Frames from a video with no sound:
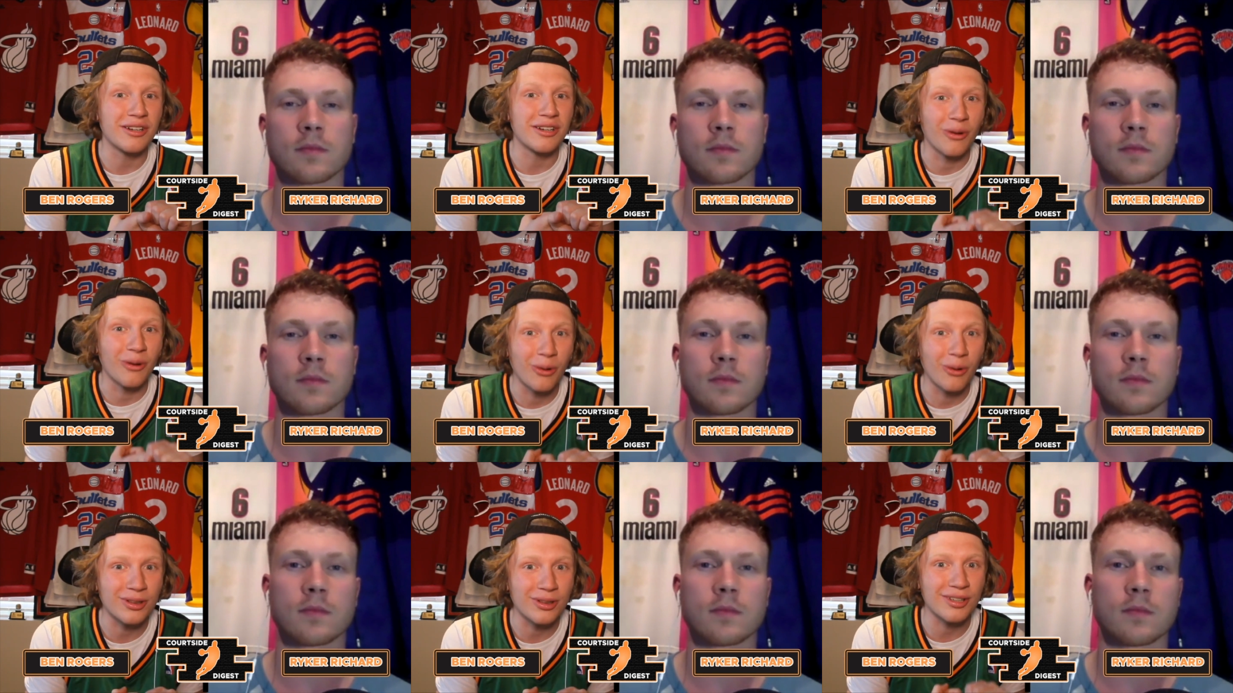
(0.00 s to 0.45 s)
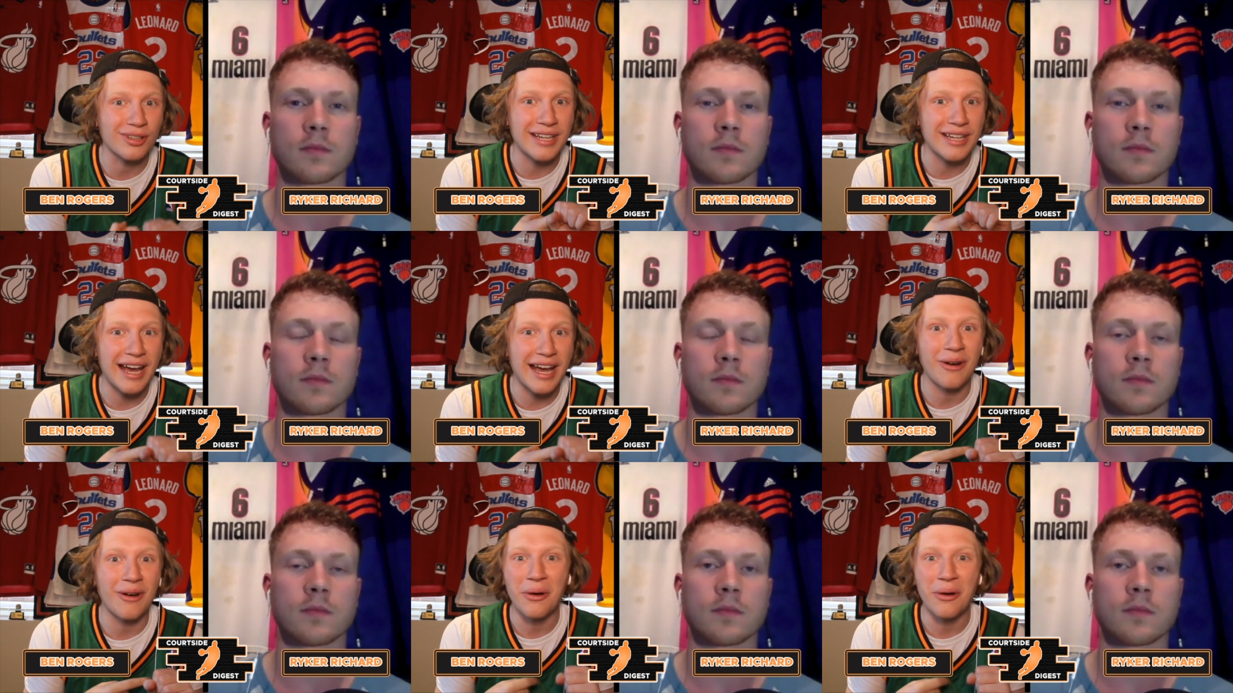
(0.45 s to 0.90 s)
Speaker 1: older
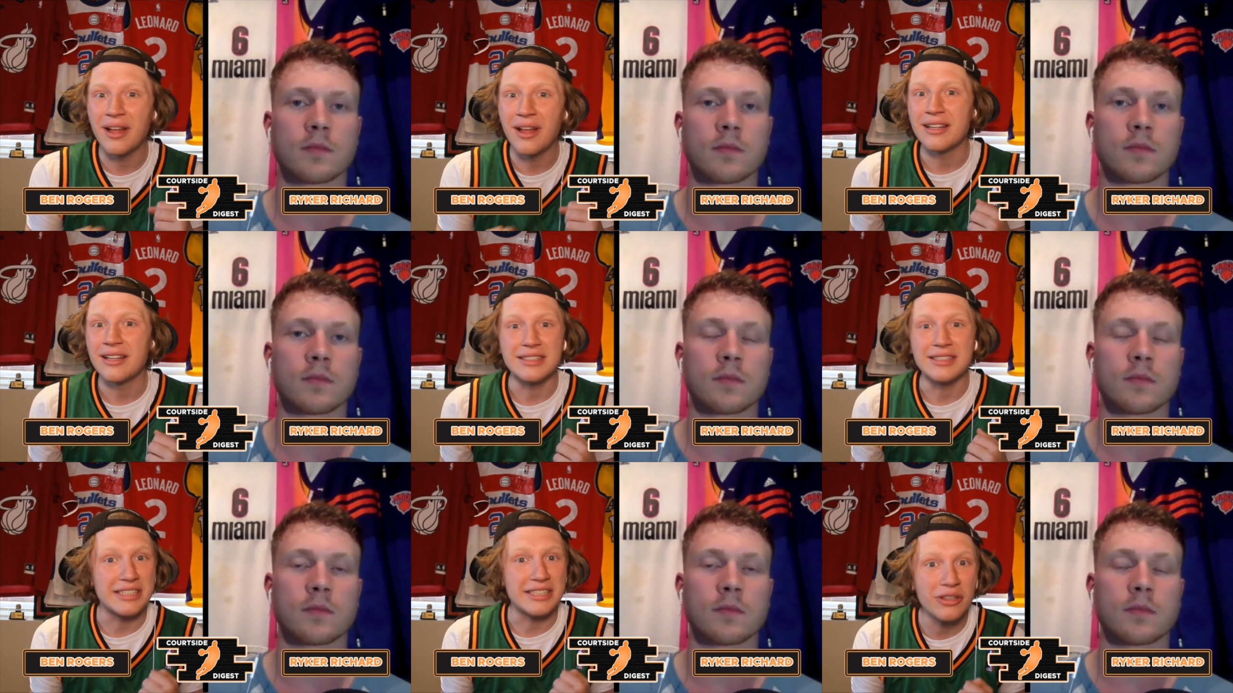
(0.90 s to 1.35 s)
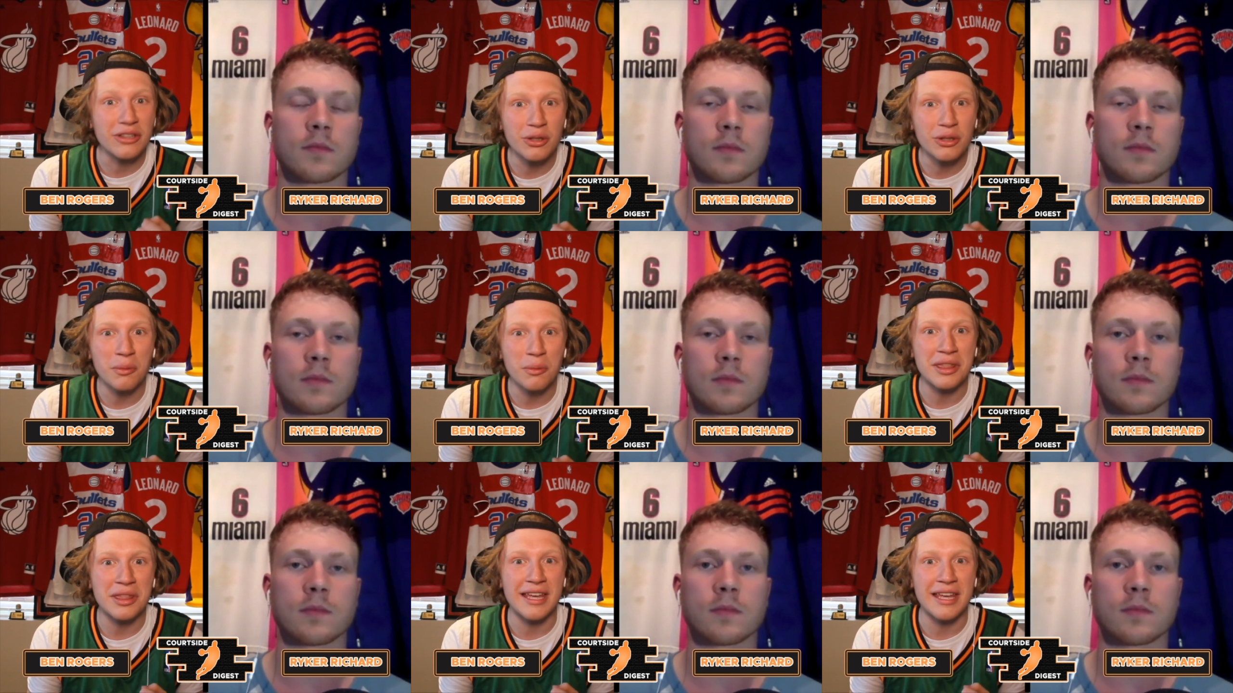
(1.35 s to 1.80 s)
now, dealing
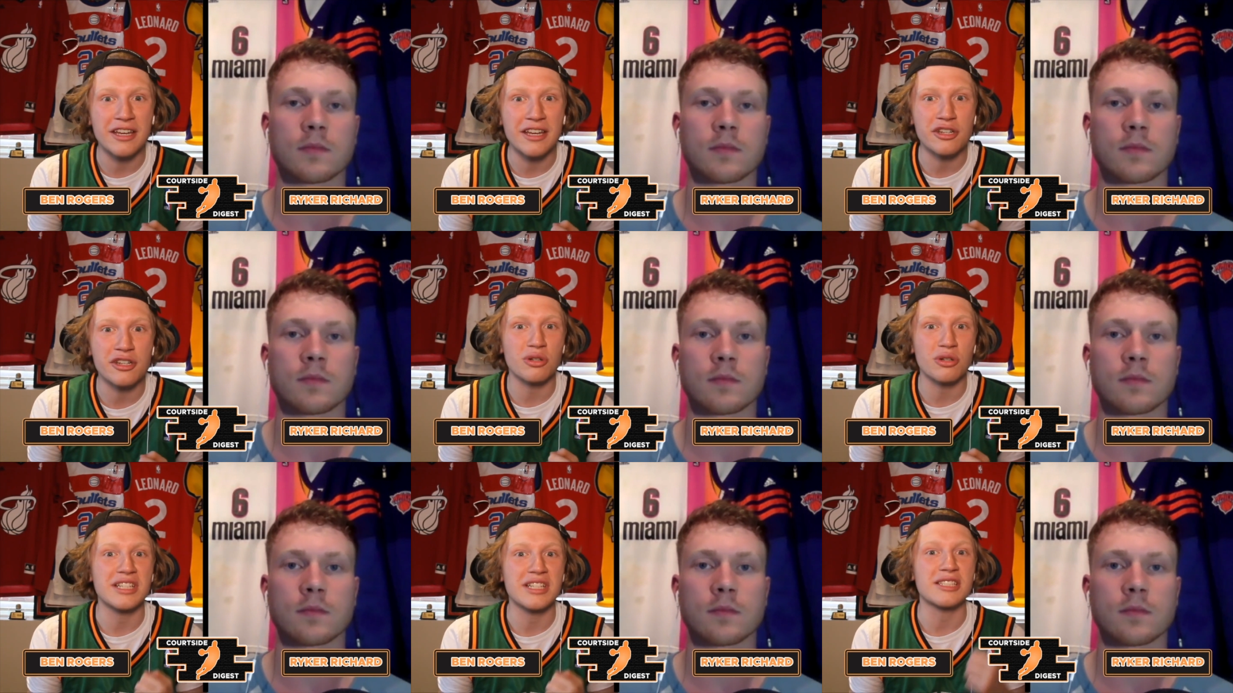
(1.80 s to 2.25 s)
with injuries.